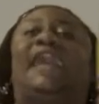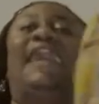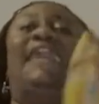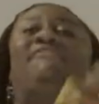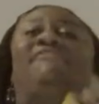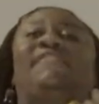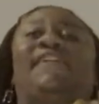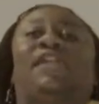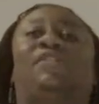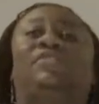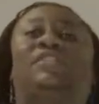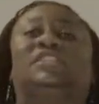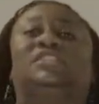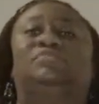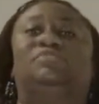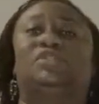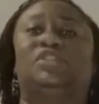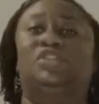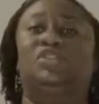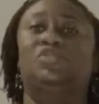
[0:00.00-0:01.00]
I found
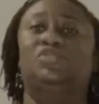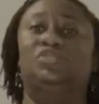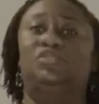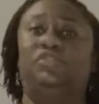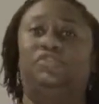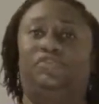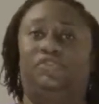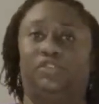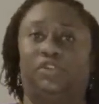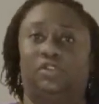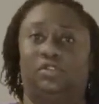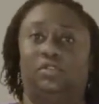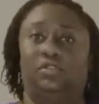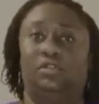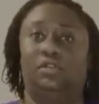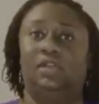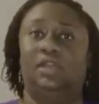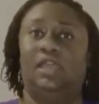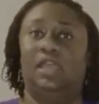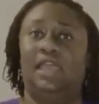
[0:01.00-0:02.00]
this beautiful
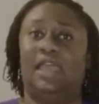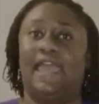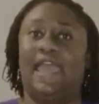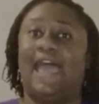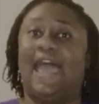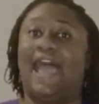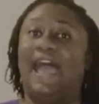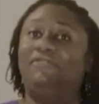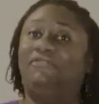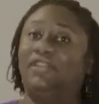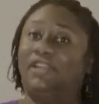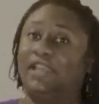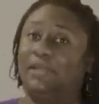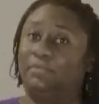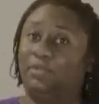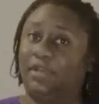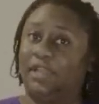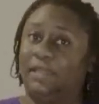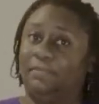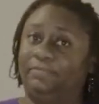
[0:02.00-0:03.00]

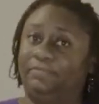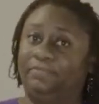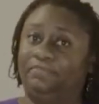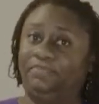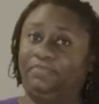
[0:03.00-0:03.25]
African print.